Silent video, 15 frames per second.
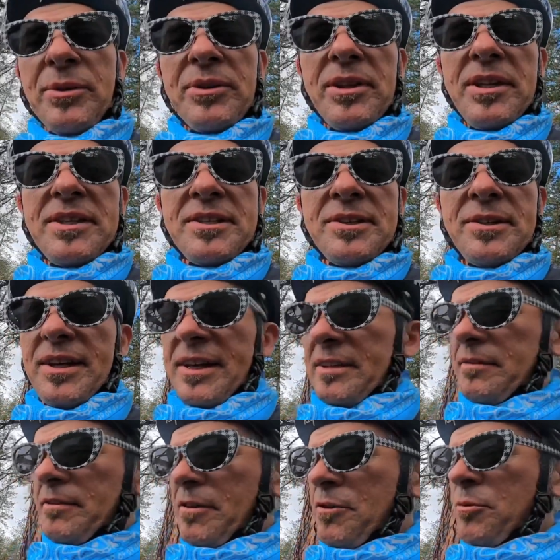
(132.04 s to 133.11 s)
release, so I
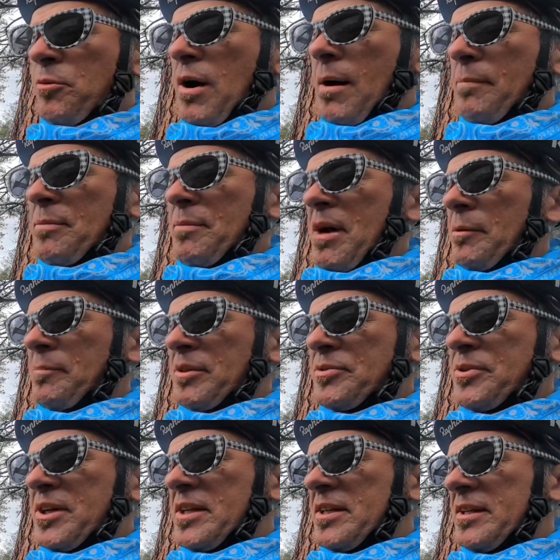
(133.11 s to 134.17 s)
can swap them out
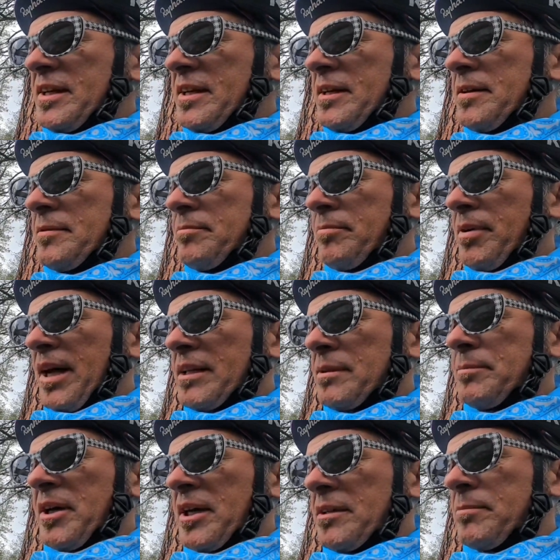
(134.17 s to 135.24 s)
between bike to
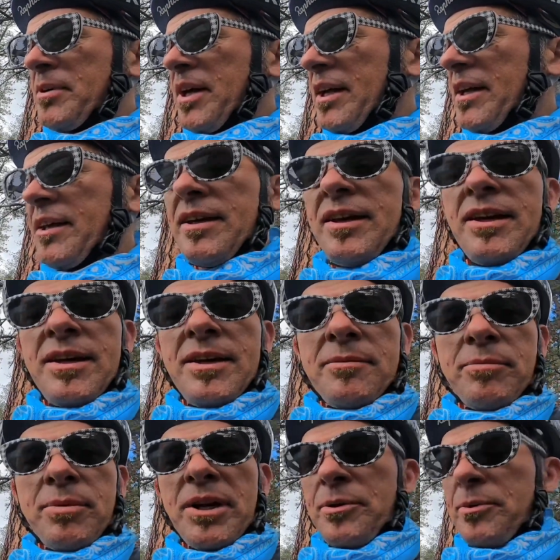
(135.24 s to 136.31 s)
bike to bike
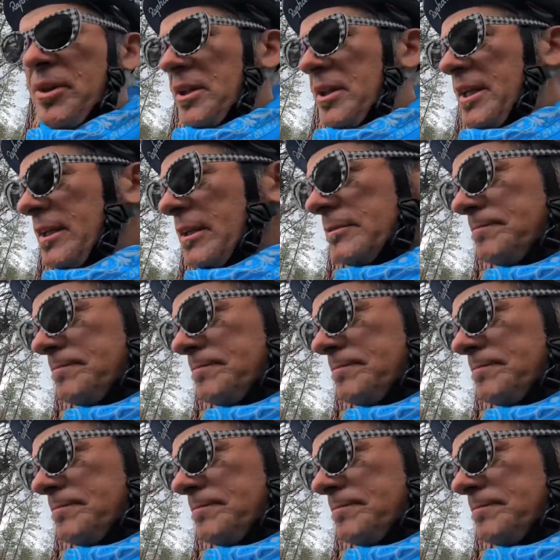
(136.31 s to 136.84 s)
pretty quickly.